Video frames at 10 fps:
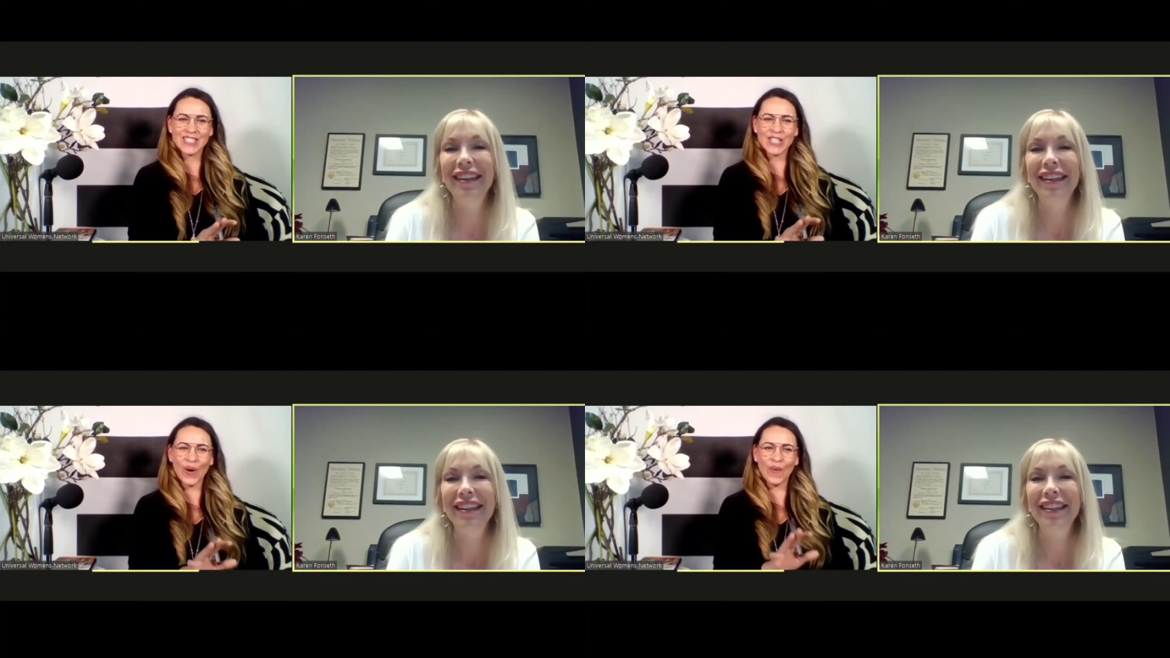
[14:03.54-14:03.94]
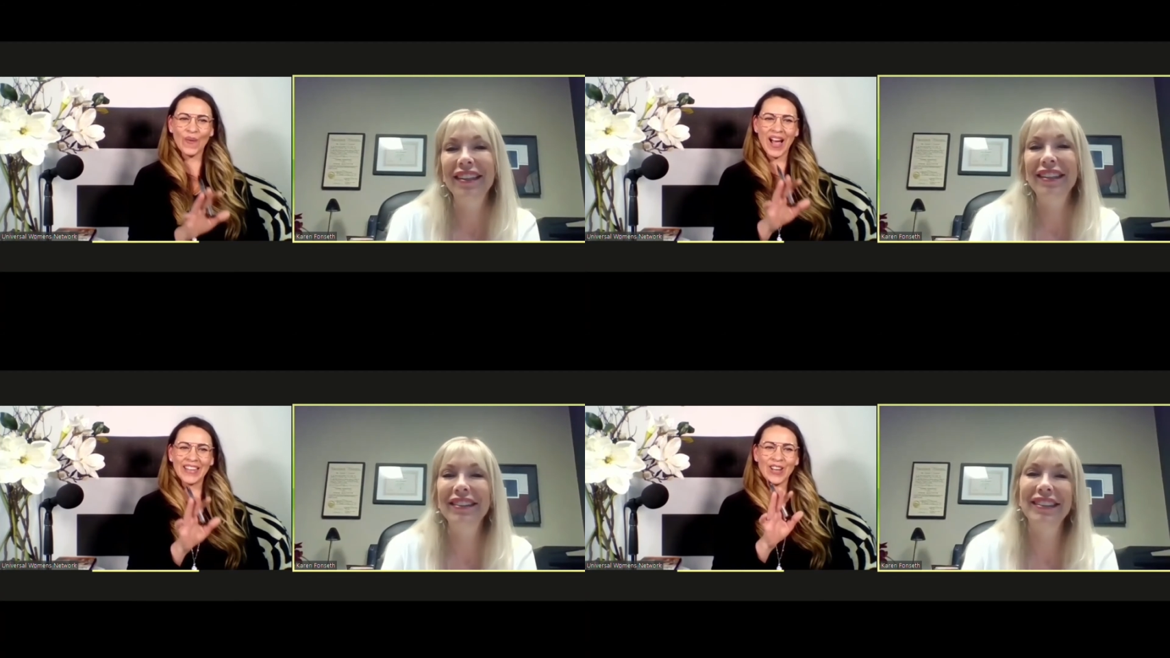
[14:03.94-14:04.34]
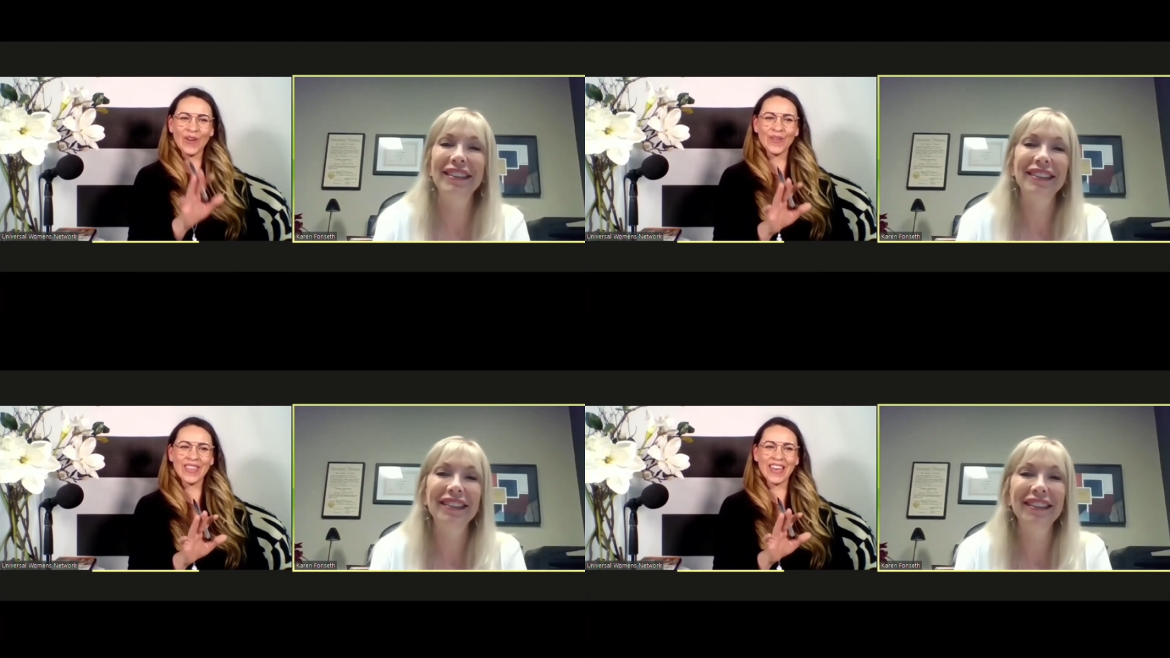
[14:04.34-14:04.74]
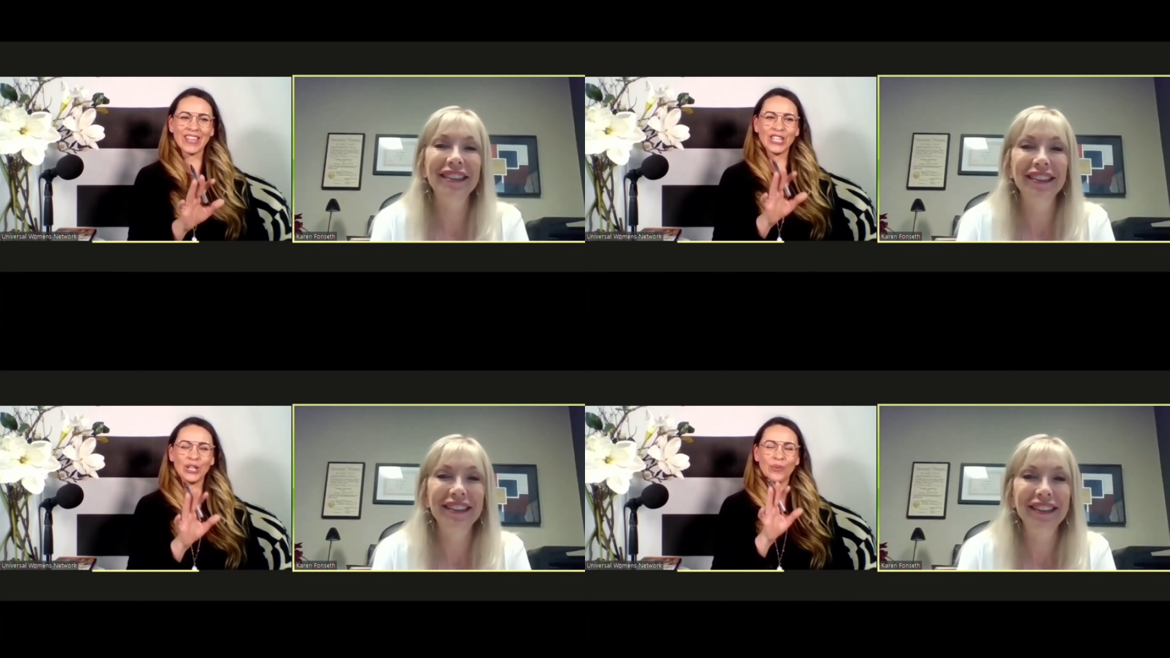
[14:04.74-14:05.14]
Speaker 1: So I know
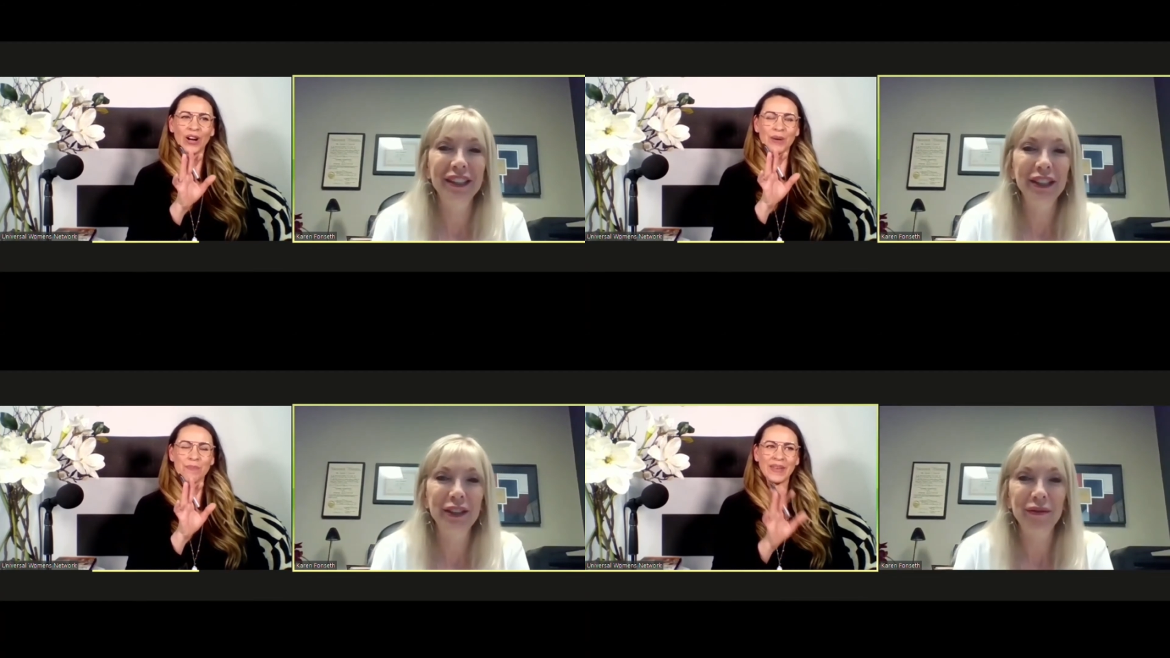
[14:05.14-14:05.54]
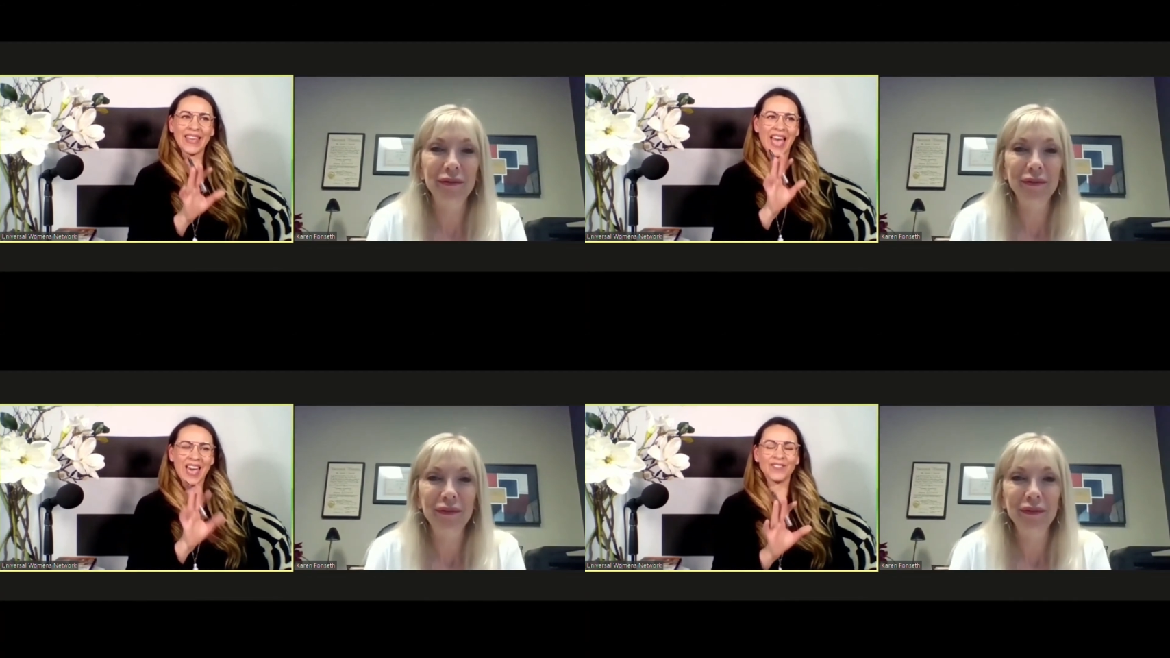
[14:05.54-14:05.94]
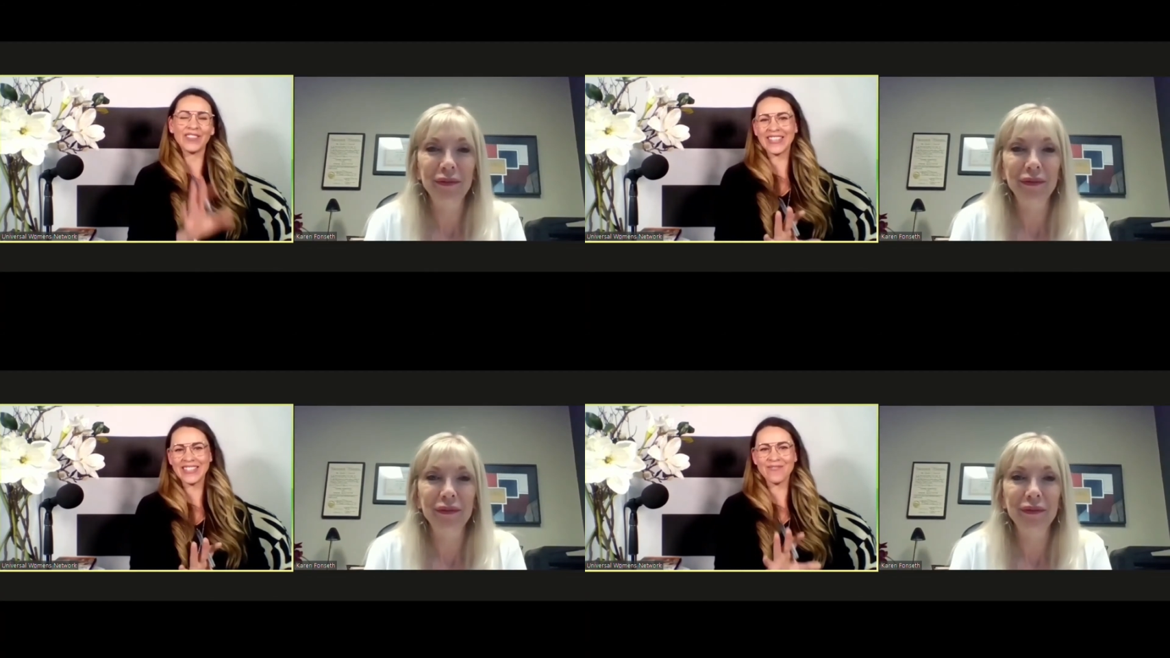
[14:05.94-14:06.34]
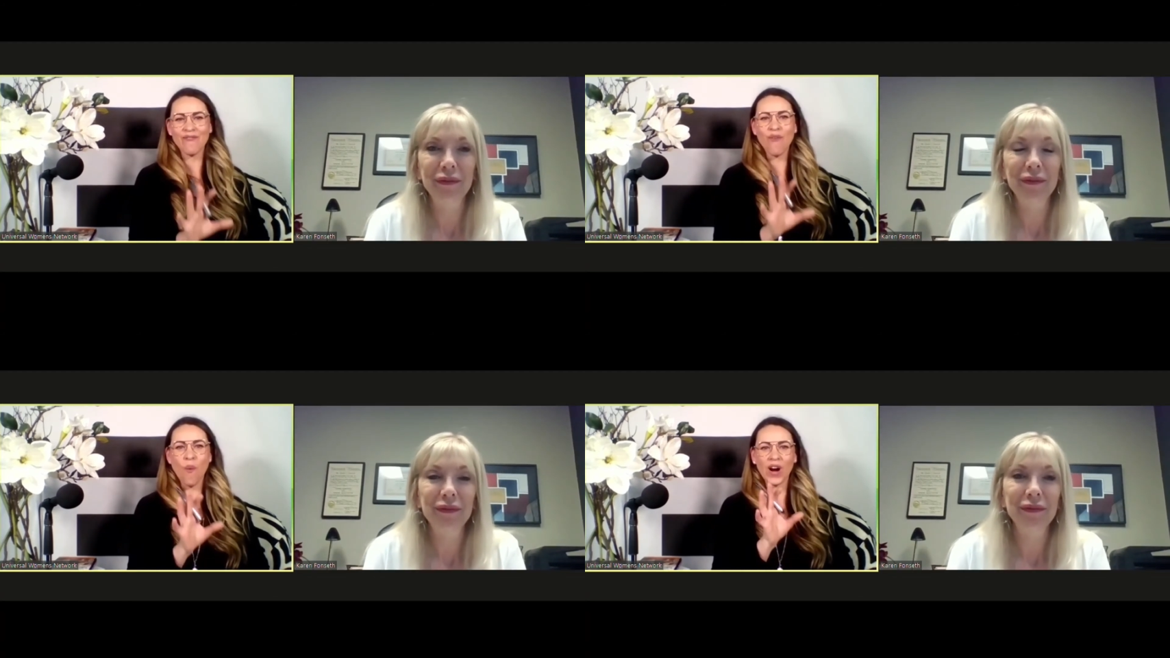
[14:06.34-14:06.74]
that you are a big advocate
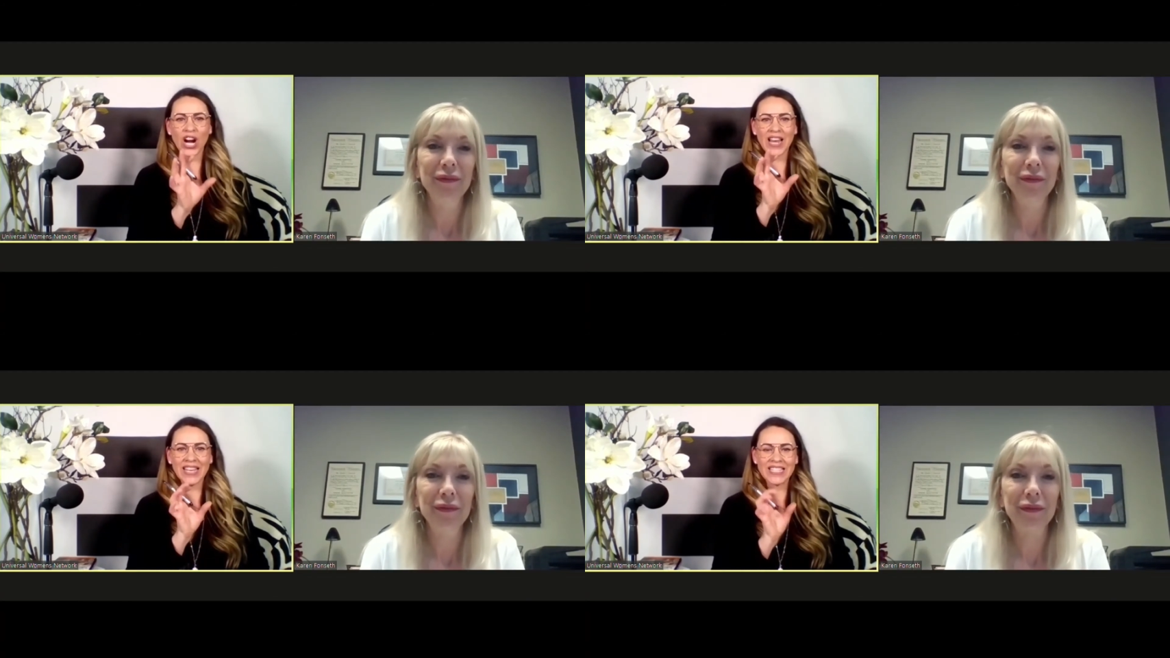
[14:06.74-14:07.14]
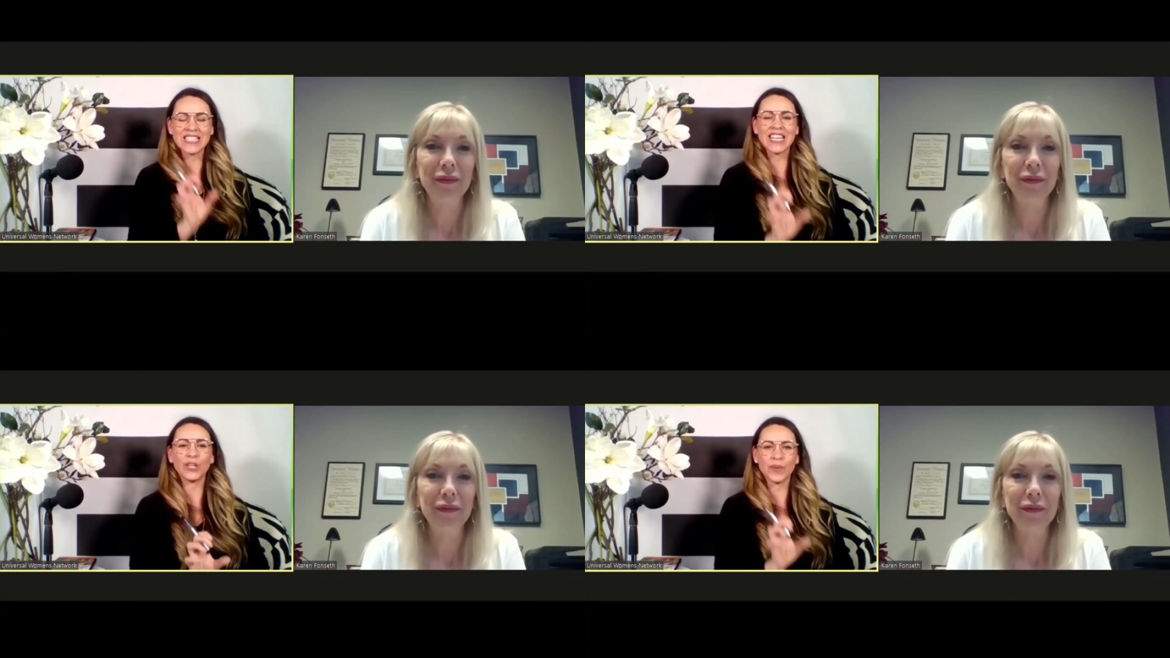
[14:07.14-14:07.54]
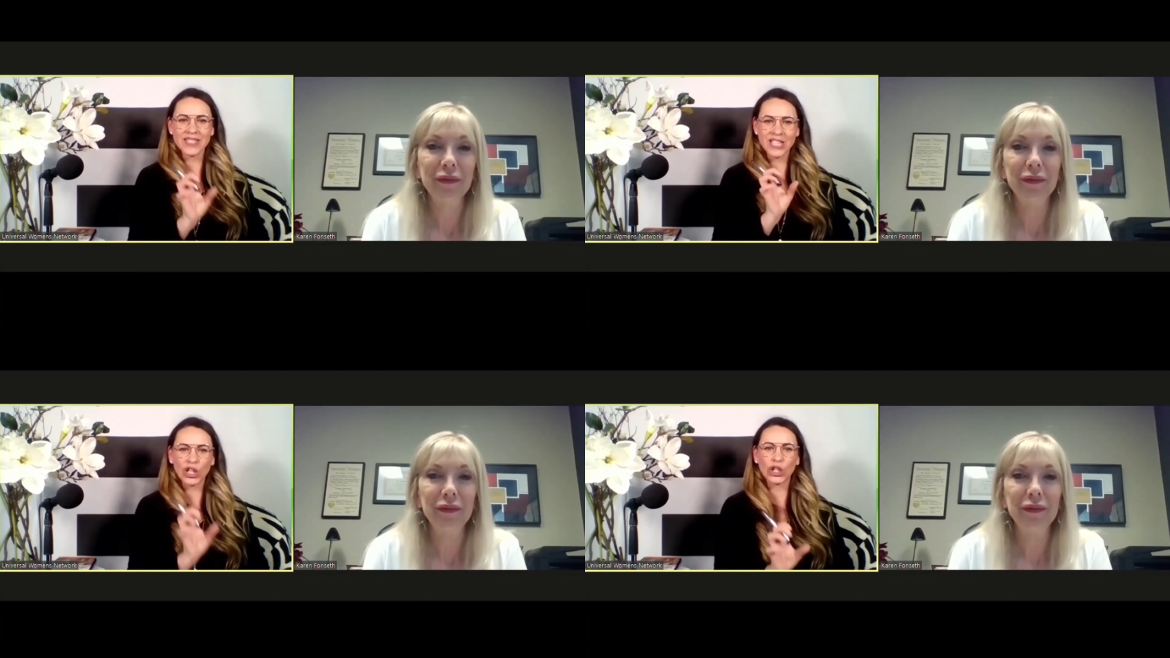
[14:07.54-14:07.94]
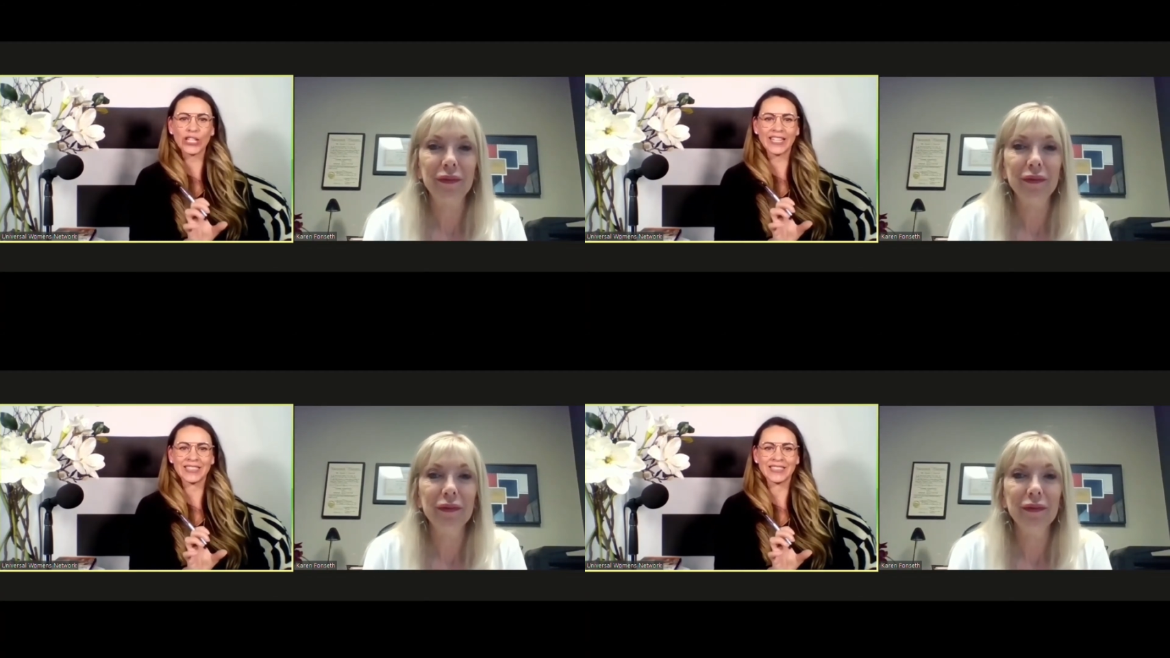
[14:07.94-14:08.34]
for continuous
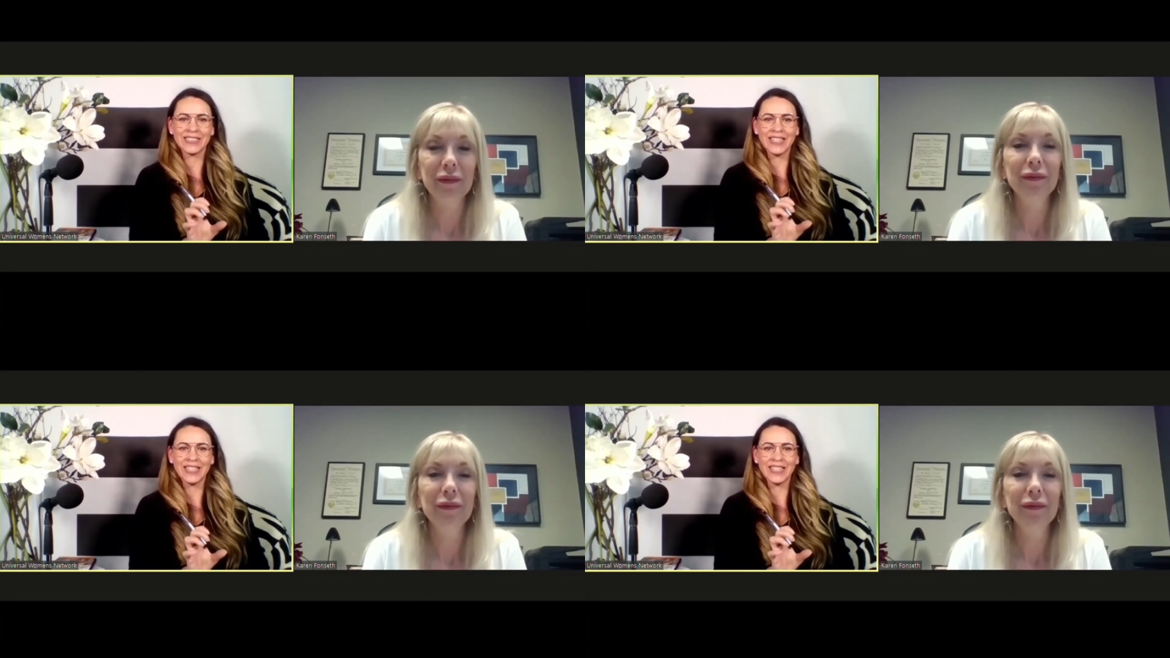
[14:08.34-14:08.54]
learning.